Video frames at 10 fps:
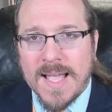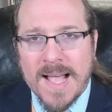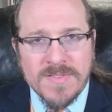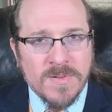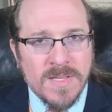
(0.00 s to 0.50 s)

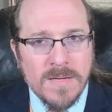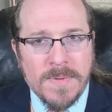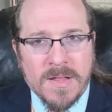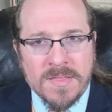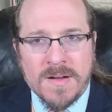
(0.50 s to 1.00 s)
After a little
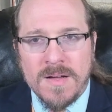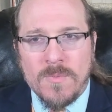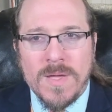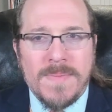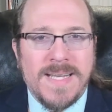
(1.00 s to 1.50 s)
bit of thought,
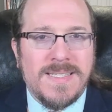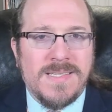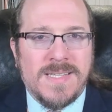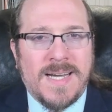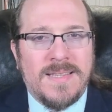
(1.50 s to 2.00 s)
we might
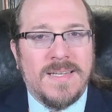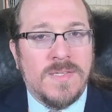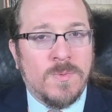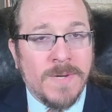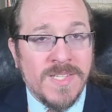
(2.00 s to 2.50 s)
decide that
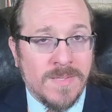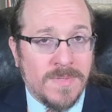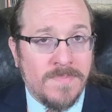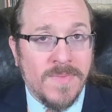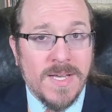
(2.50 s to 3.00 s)
it's reasonable